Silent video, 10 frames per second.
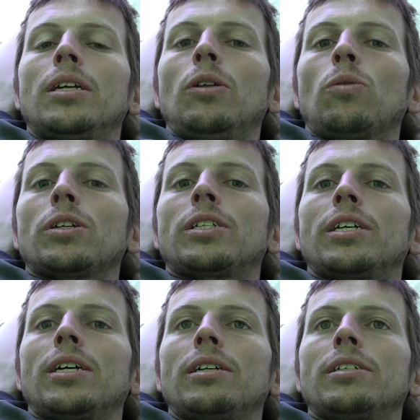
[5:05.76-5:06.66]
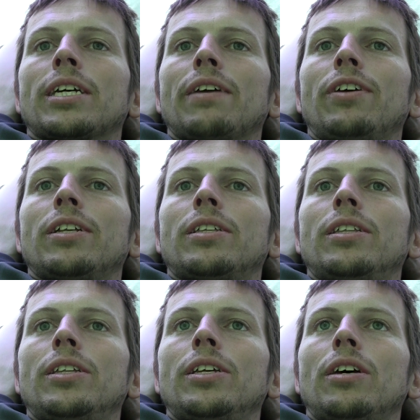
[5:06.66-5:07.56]
in order to give it,
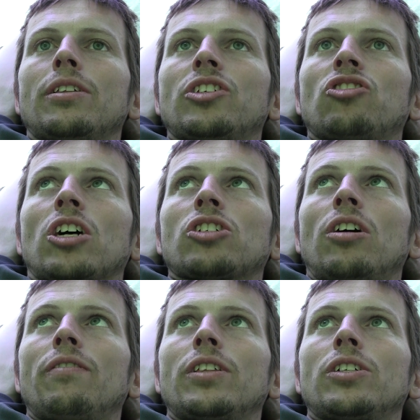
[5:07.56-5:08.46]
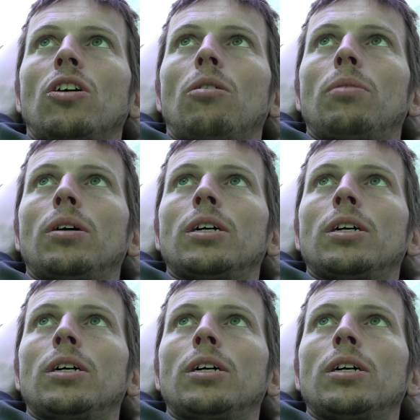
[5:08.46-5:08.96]
you know, the structure over the top.